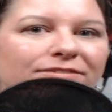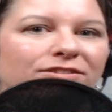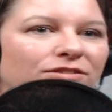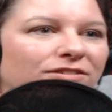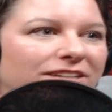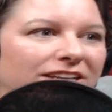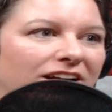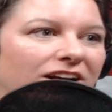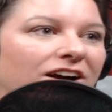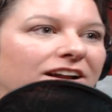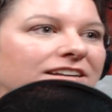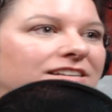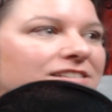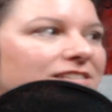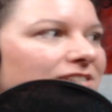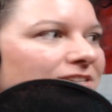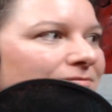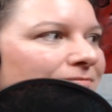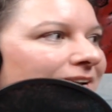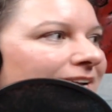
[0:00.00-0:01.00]
only
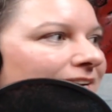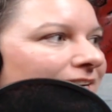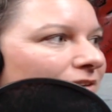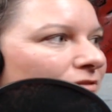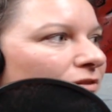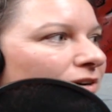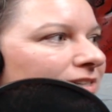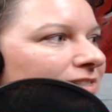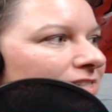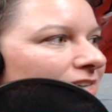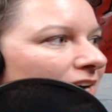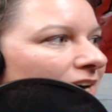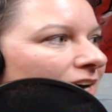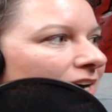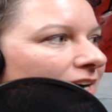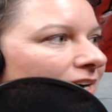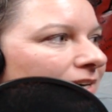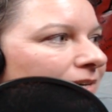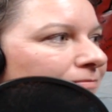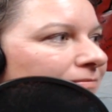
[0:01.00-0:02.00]
honestly made it one
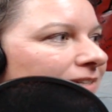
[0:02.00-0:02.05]
time.